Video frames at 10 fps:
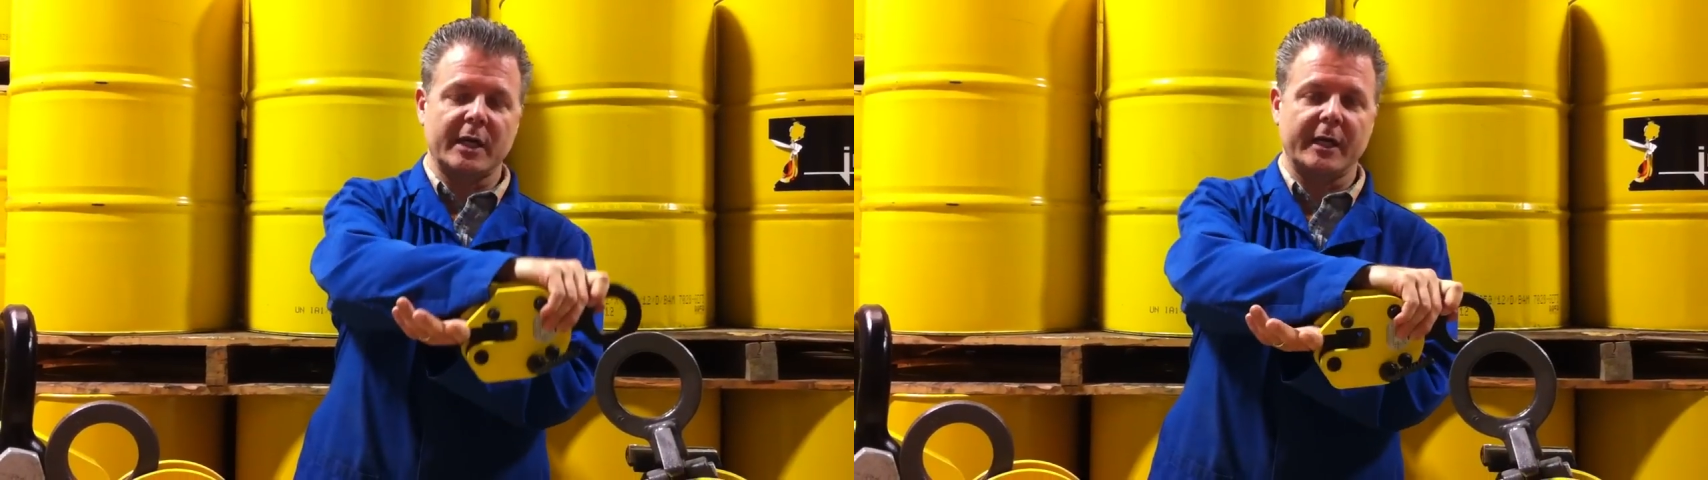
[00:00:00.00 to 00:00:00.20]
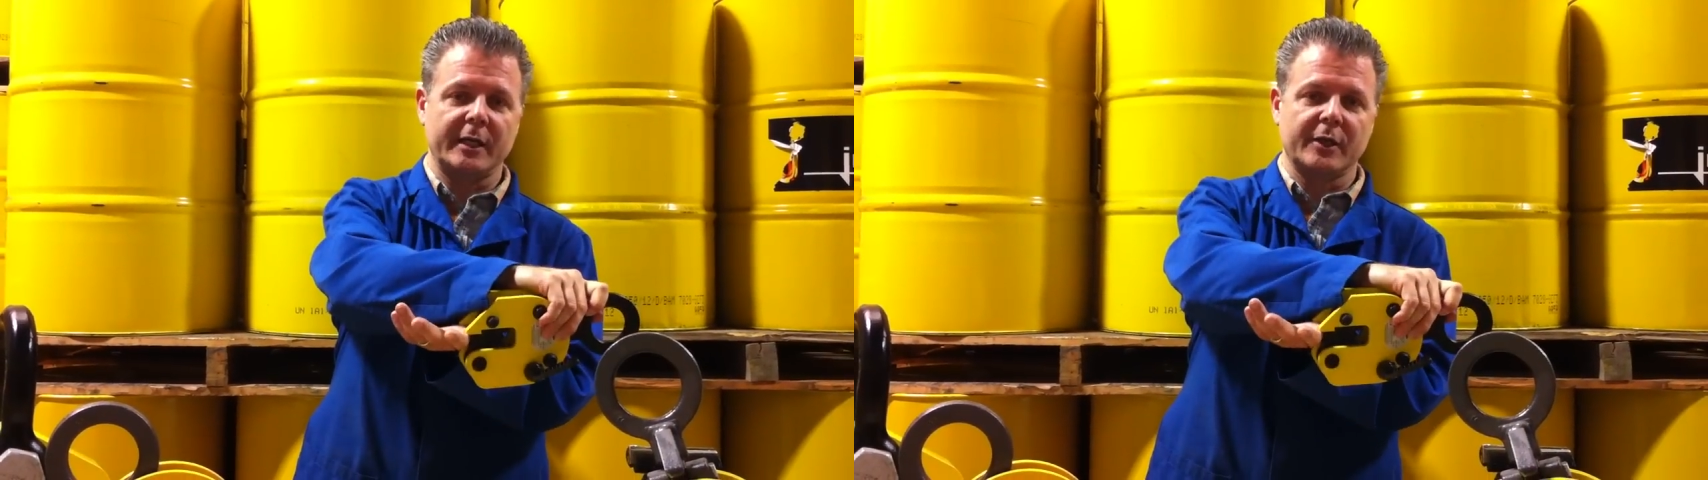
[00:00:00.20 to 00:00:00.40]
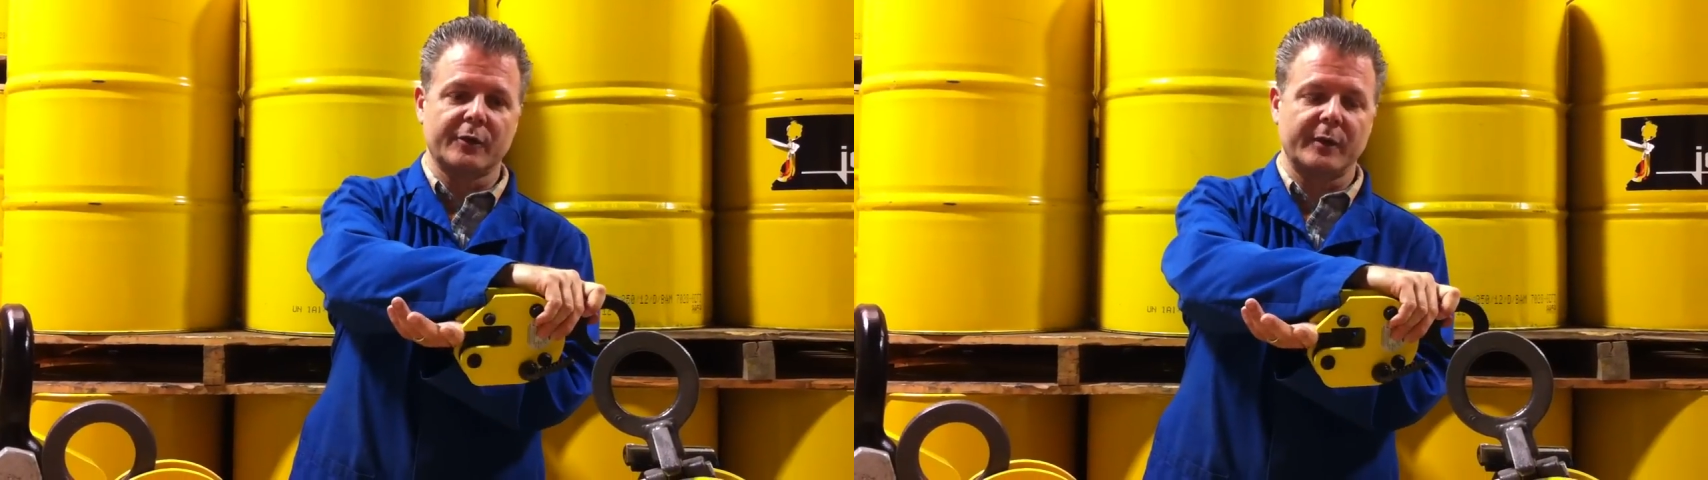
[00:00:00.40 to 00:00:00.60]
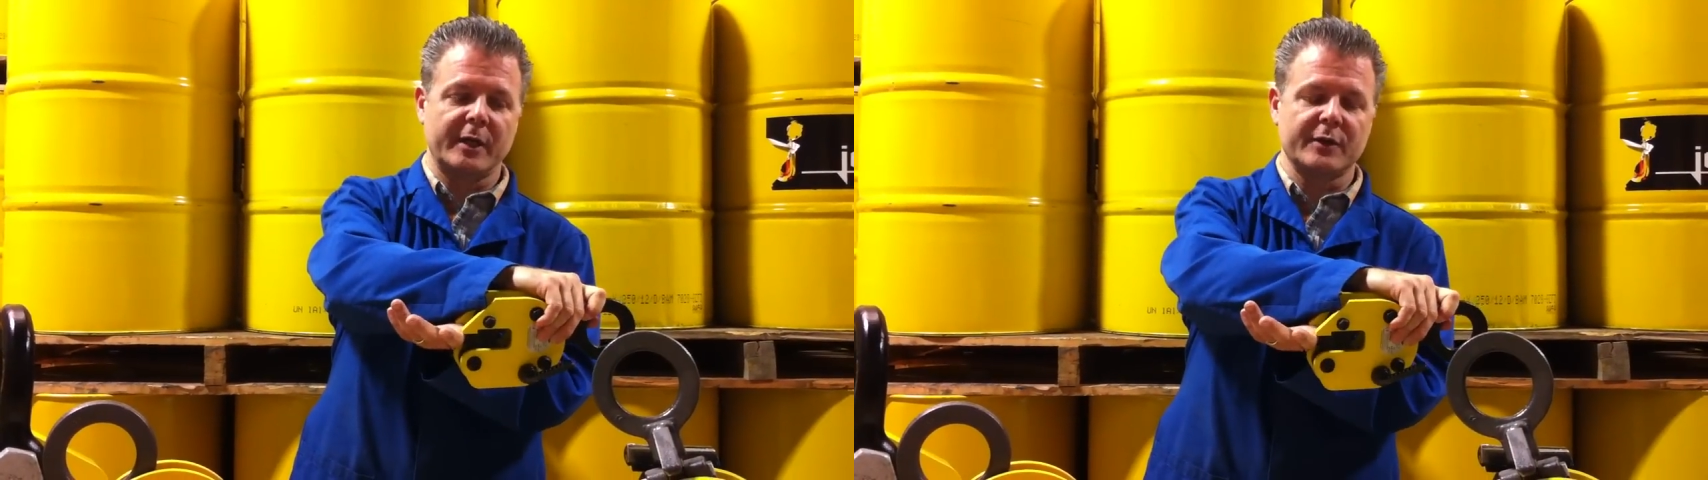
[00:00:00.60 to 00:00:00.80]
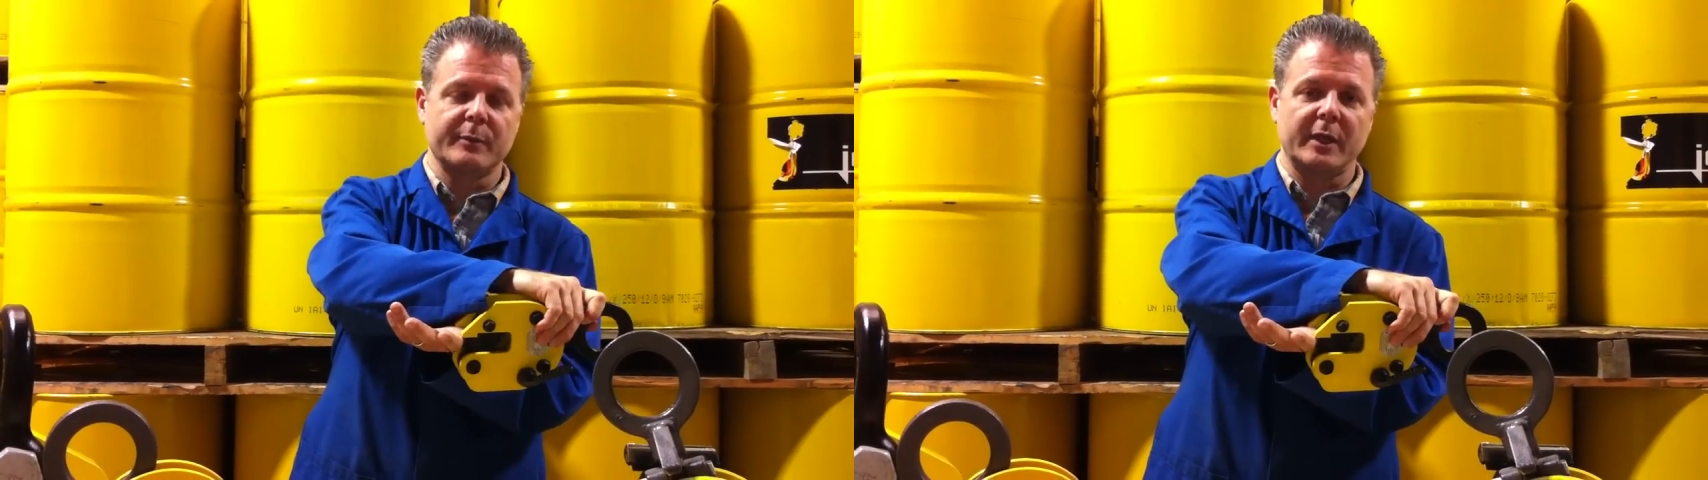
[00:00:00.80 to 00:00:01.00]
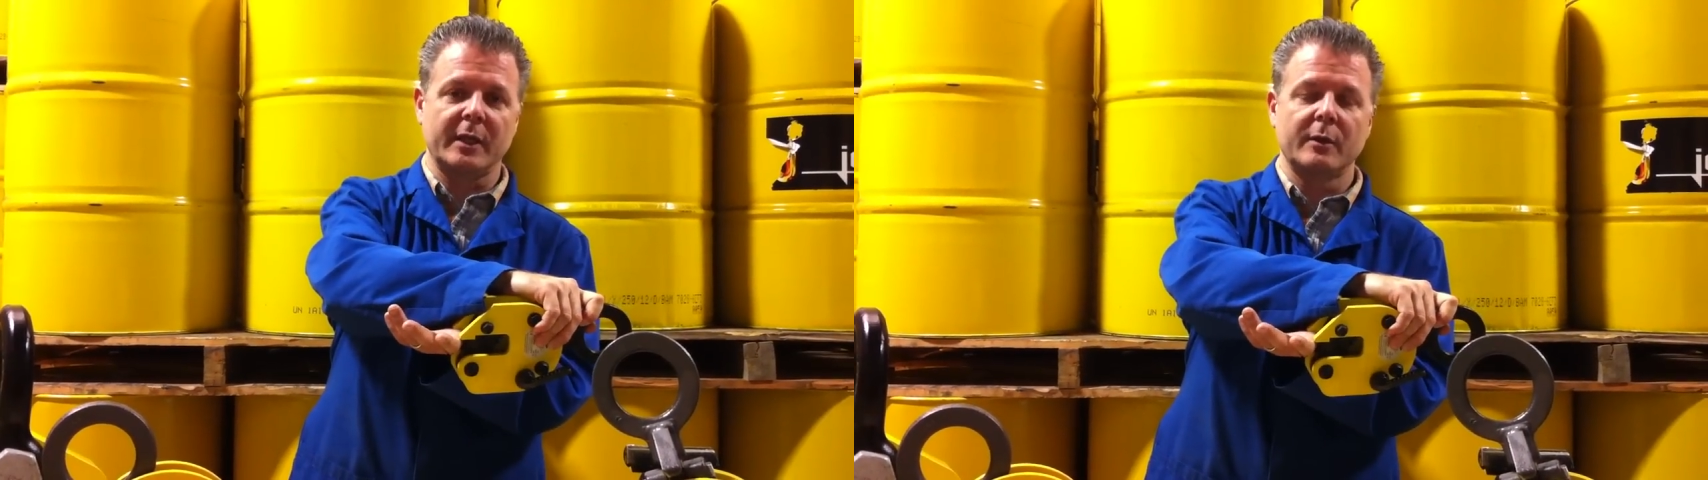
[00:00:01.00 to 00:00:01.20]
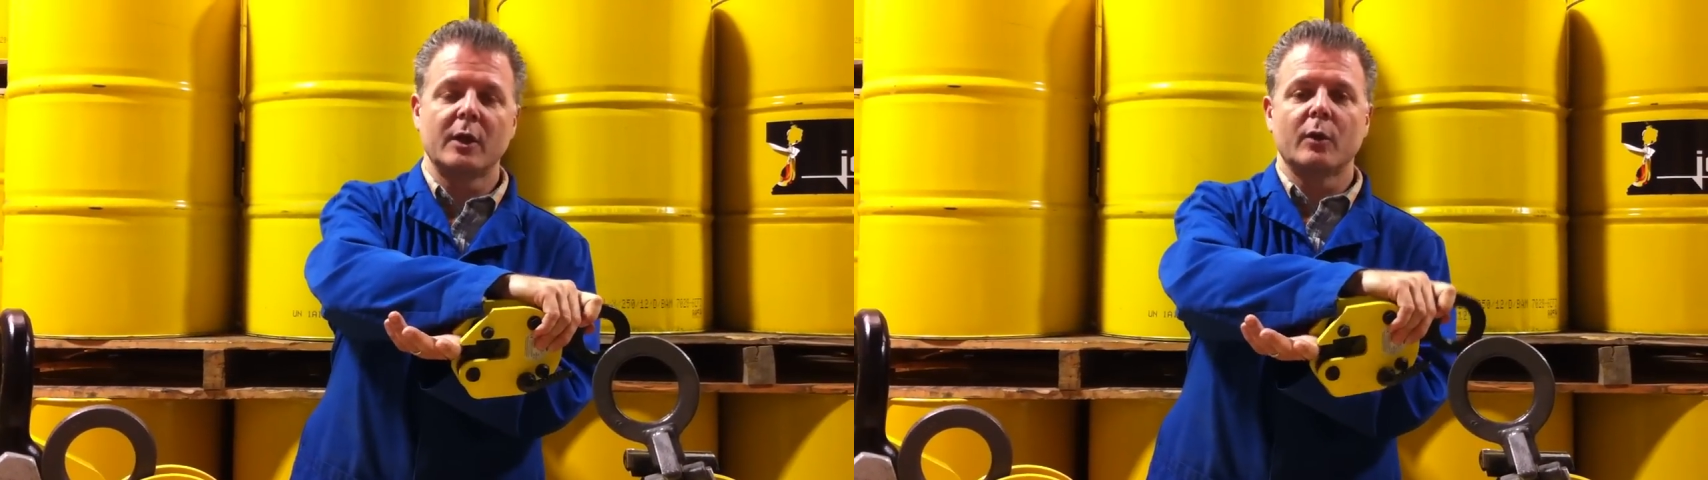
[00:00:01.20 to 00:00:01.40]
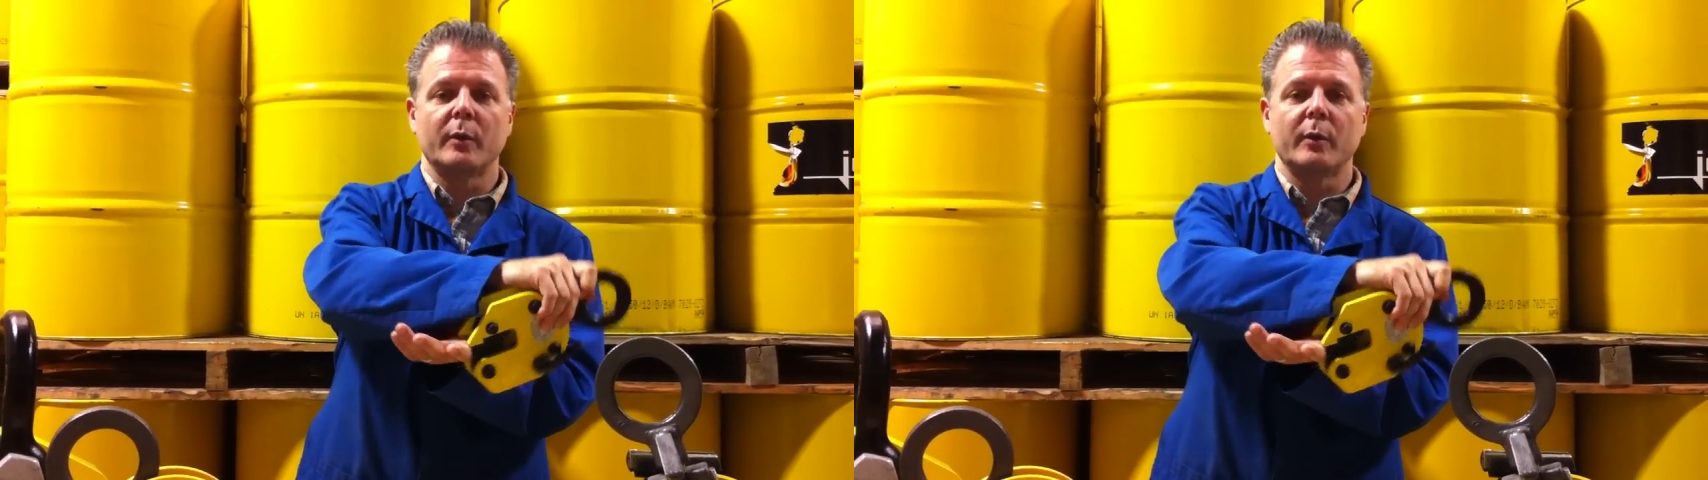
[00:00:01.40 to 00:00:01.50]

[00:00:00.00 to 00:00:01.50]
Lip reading: 90 degrees, meaning